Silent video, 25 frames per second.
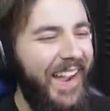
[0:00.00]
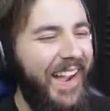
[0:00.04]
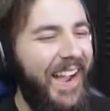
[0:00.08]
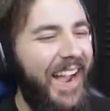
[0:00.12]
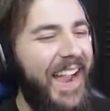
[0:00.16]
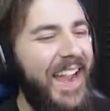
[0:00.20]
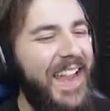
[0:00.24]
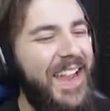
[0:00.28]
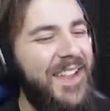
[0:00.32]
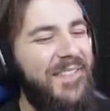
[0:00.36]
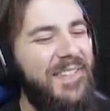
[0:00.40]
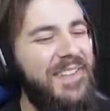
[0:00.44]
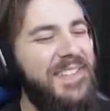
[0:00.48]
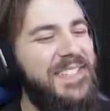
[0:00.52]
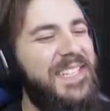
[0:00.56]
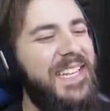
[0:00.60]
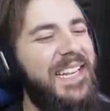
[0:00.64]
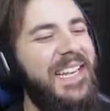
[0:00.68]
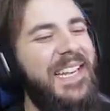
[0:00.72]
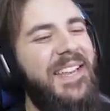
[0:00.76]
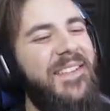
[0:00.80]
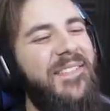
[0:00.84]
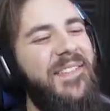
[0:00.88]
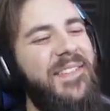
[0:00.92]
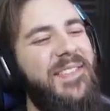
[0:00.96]
I even
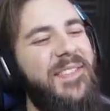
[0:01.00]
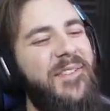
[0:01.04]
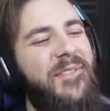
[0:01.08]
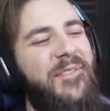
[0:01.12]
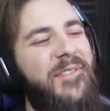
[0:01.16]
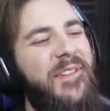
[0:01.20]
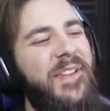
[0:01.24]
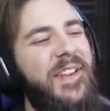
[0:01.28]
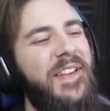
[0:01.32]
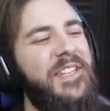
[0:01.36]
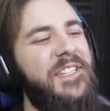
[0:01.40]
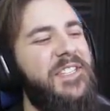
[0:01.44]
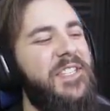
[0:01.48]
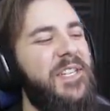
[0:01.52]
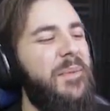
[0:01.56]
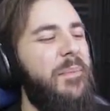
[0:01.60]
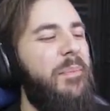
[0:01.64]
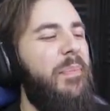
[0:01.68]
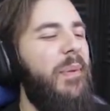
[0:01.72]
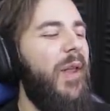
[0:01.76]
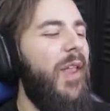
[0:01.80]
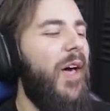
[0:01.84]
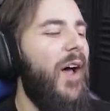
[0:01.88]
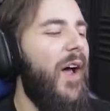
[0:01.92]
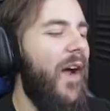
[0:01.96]
delivered the finishing
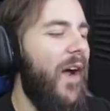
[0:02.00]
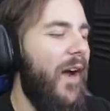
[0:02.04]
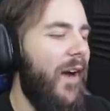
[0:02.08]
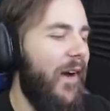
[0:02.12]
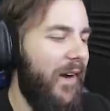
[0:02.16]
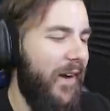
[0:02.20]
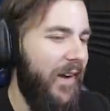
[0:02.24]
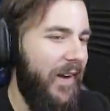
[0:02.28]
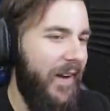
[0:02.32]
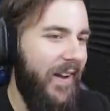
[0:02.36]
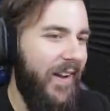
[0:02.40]
blow.